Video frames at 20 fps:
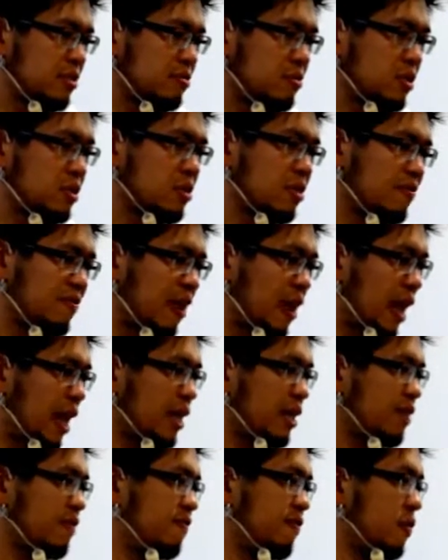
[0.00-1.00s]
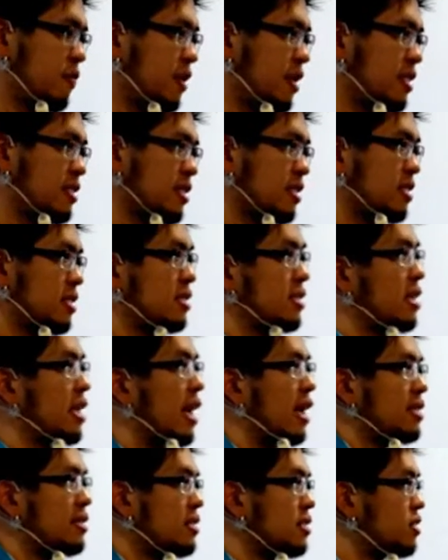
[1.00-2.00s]
sort of highly focused and
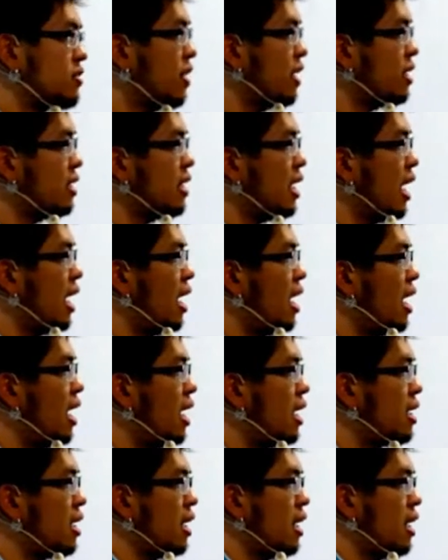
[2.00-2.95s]
concentrated on